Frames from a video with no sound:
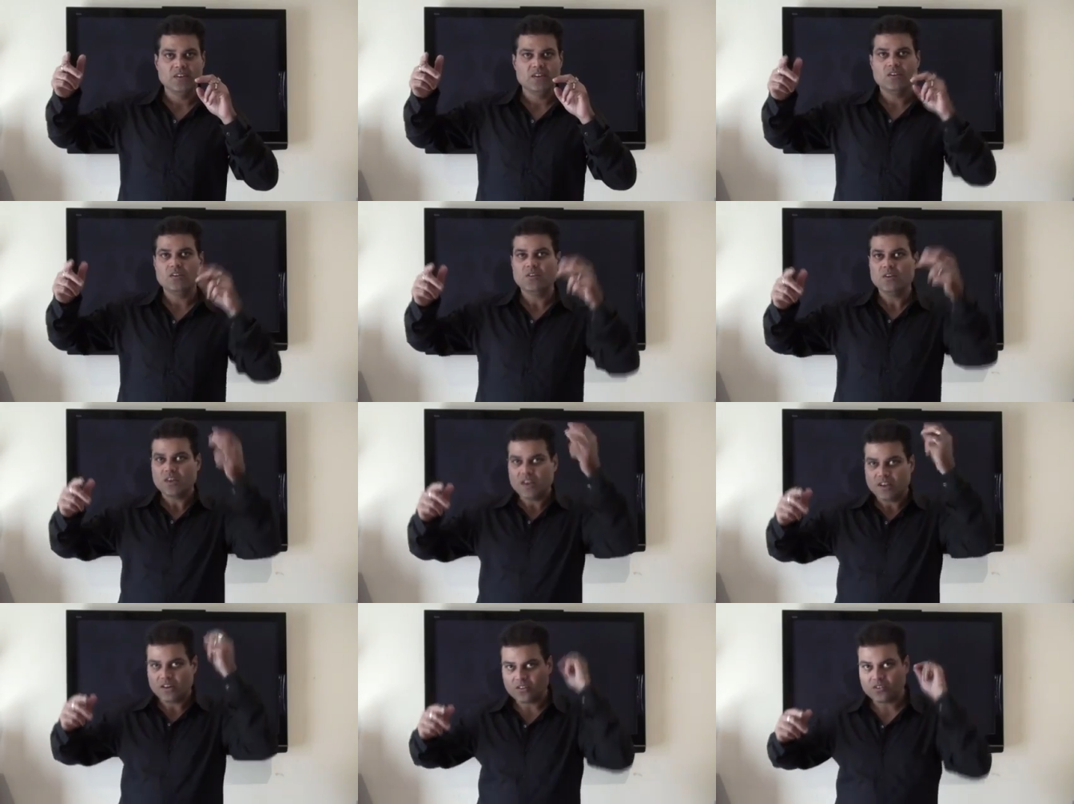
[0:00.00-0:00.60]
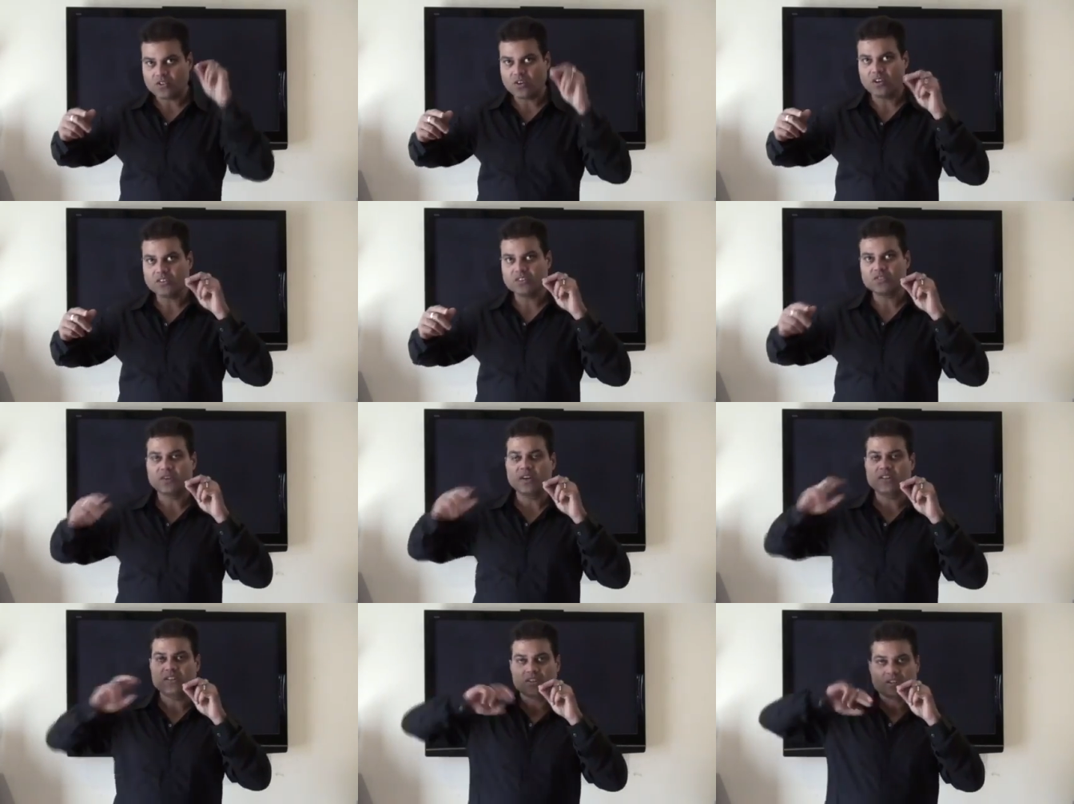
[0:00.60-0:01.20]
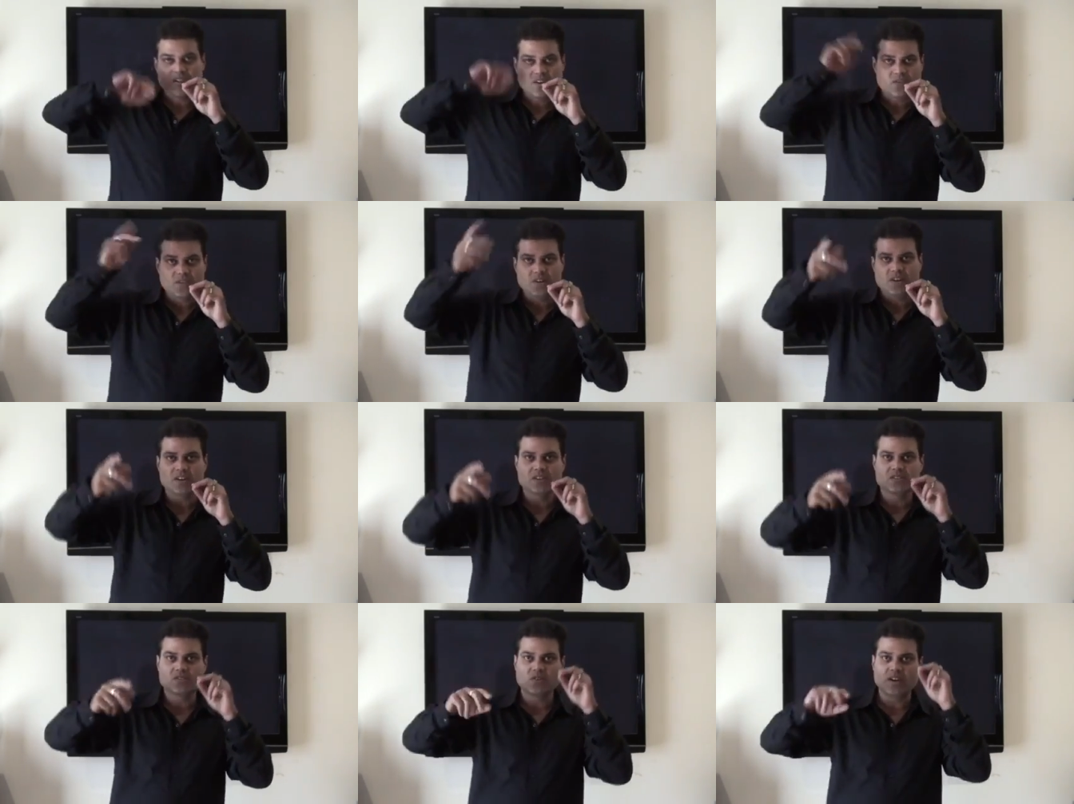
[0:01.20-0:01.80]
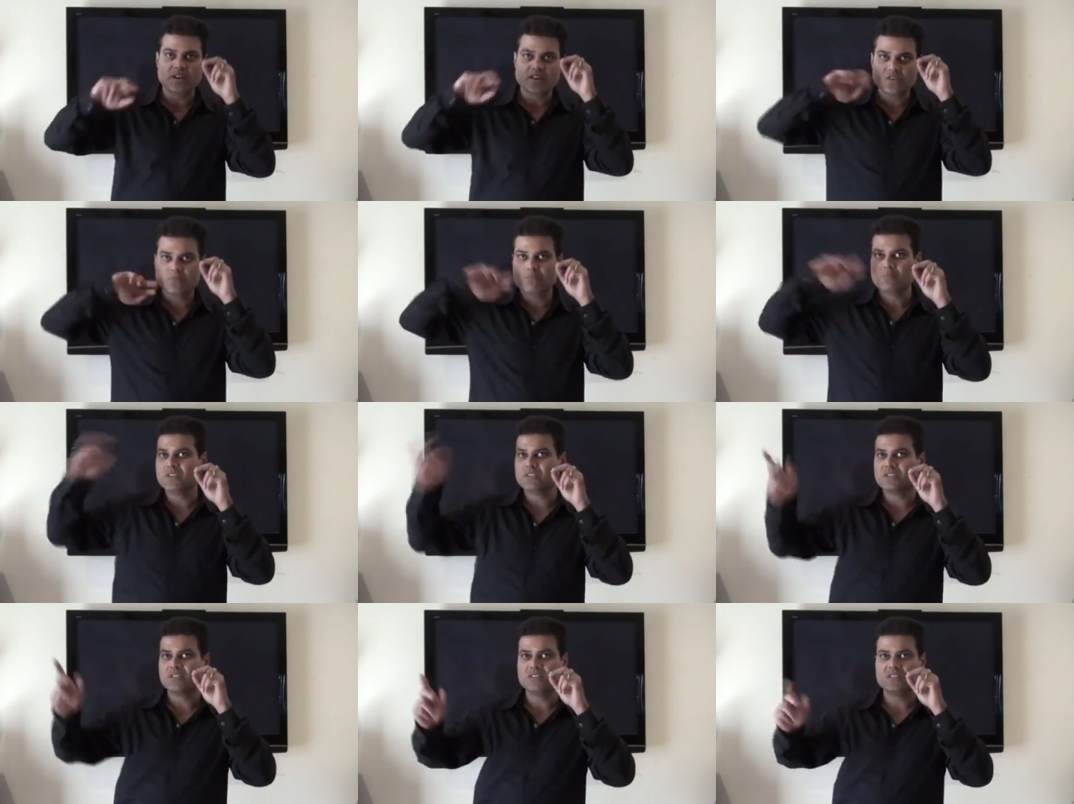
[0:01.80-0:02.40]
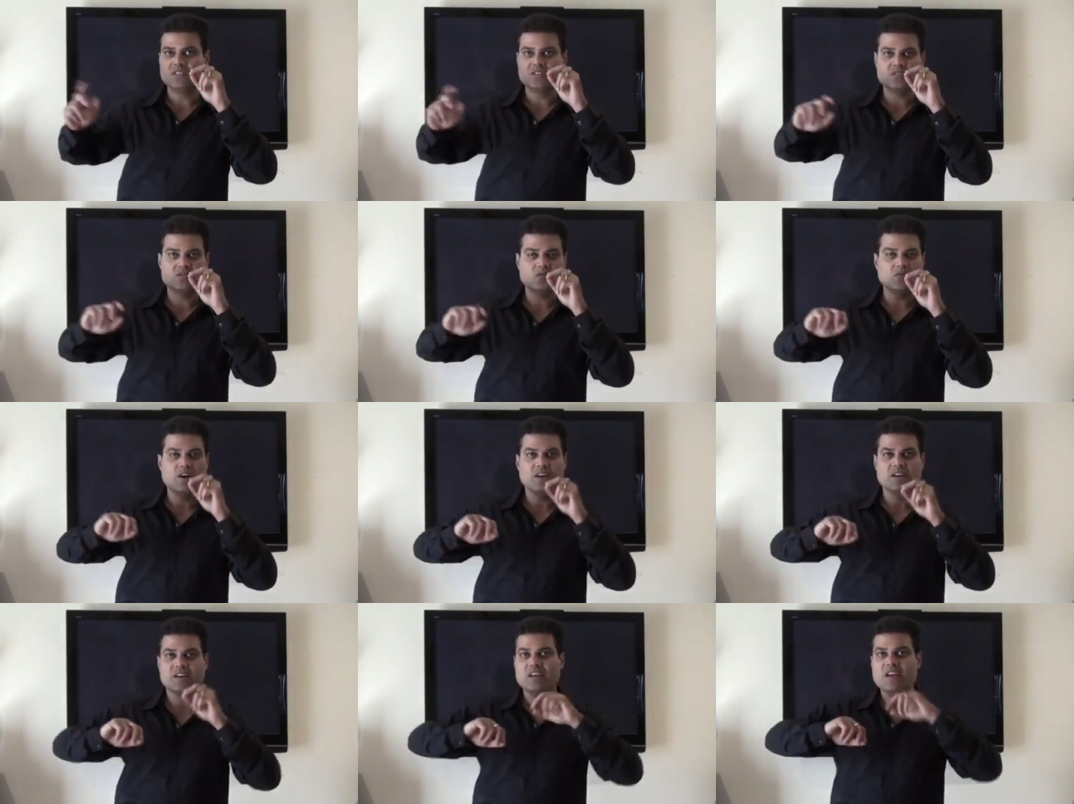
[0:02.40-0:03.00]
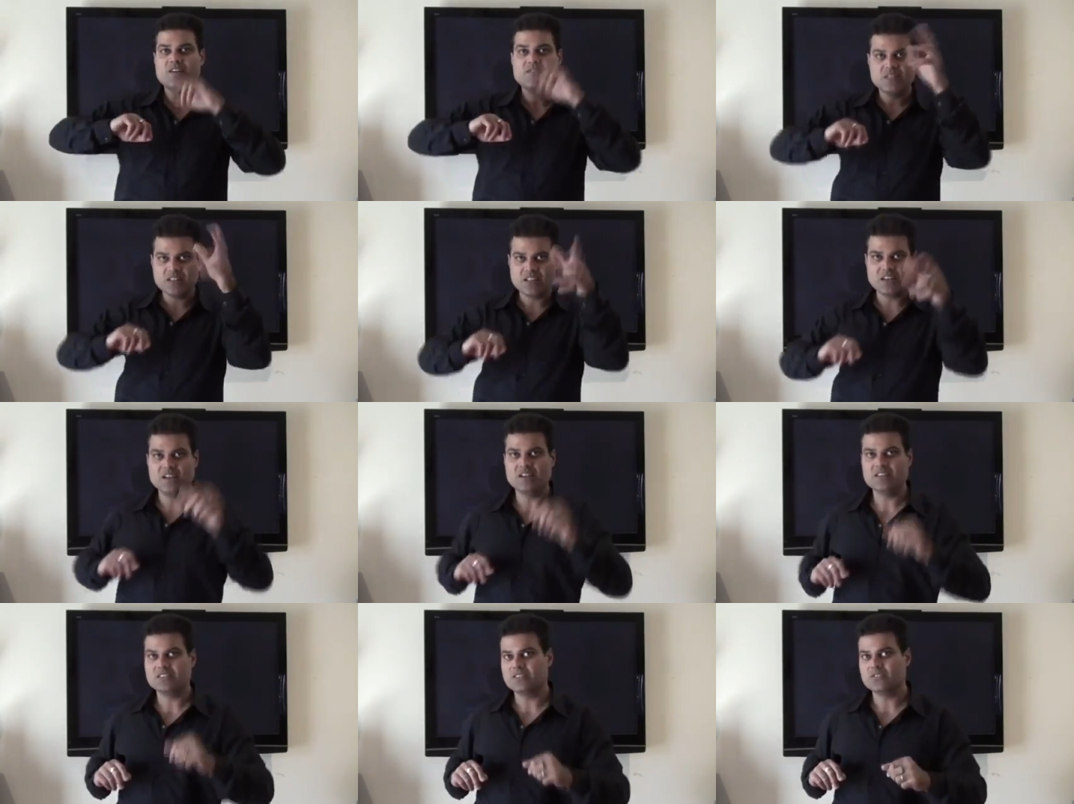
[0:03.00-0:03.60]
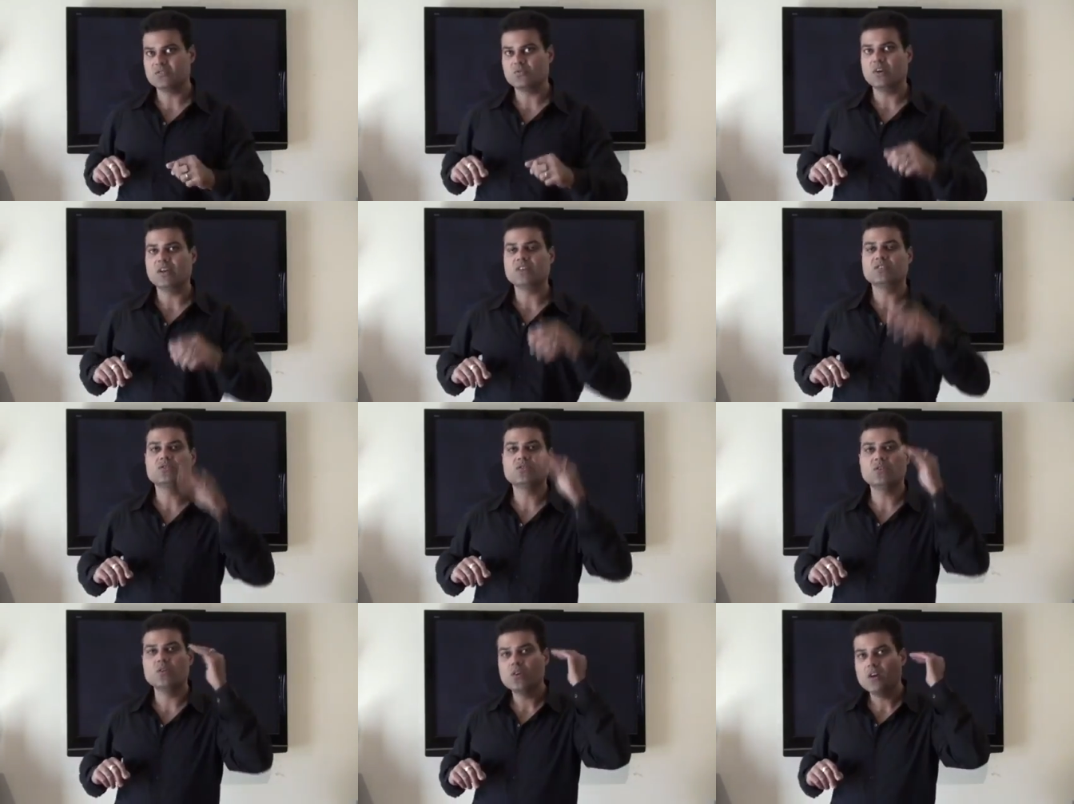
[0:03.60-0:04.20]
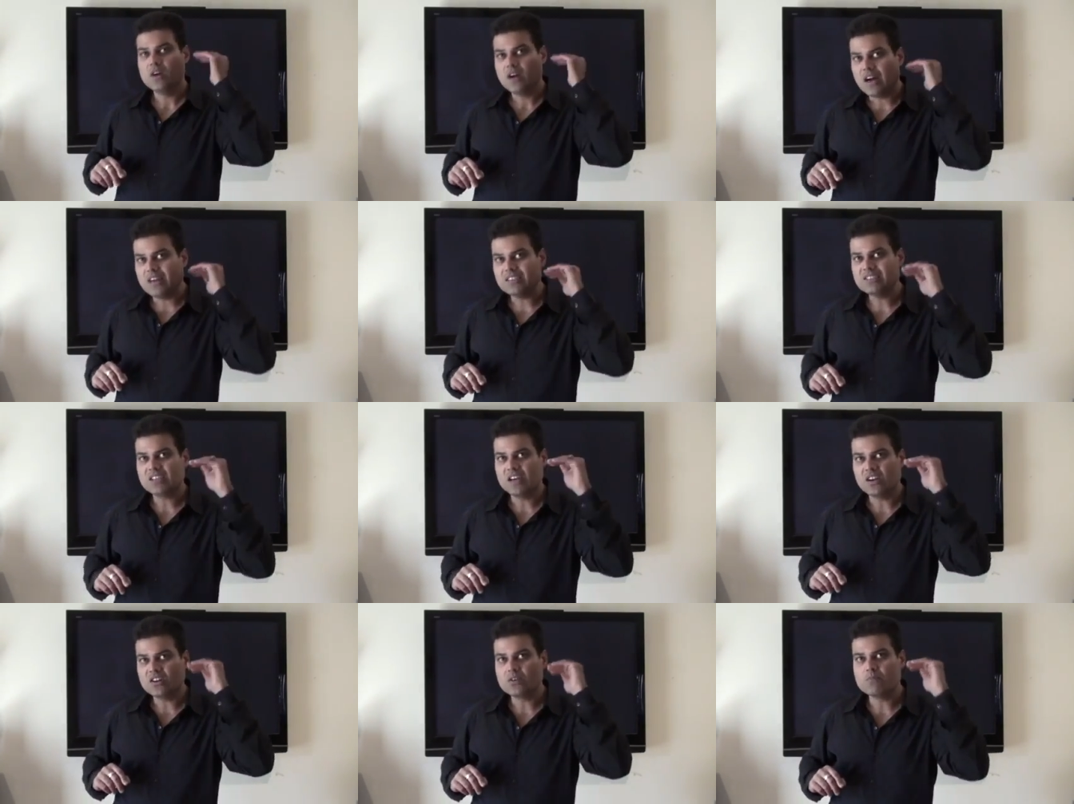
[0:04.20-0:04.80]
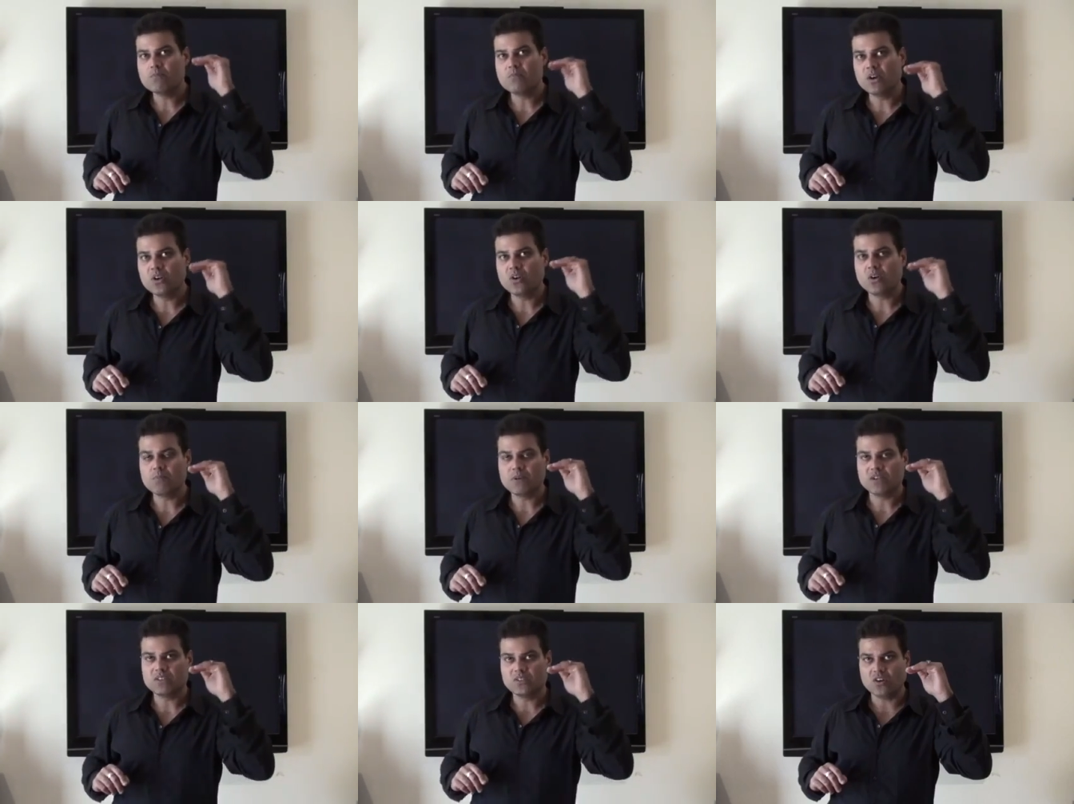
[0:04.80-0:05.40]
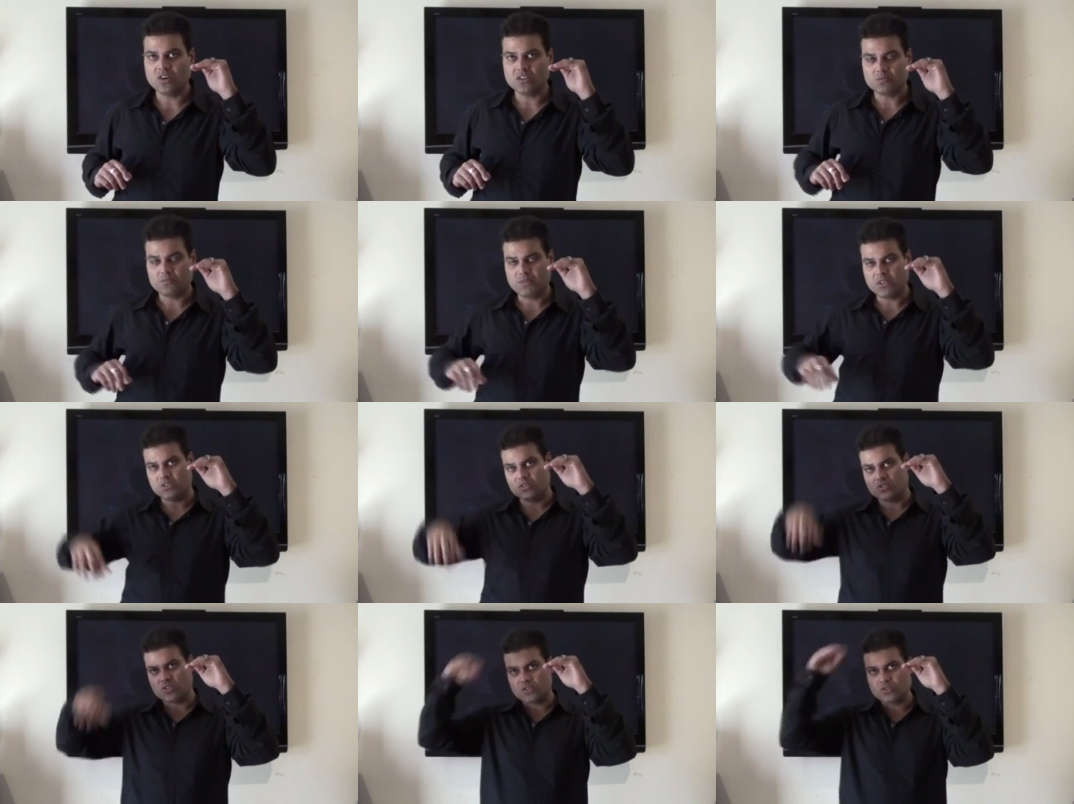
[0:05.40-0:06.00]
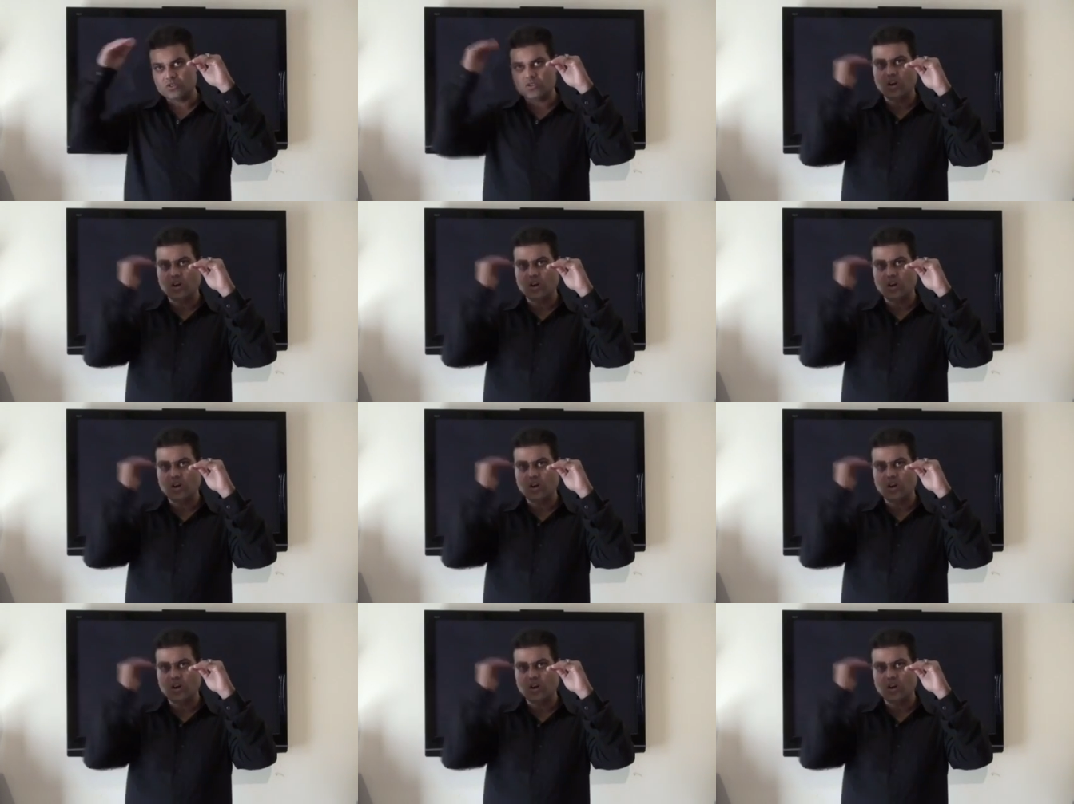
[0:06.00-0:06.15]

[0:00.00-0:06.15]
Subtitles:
You get your thoughts right, your career is right, your business is right, everything else is right. So I started to build on my thoughts, because your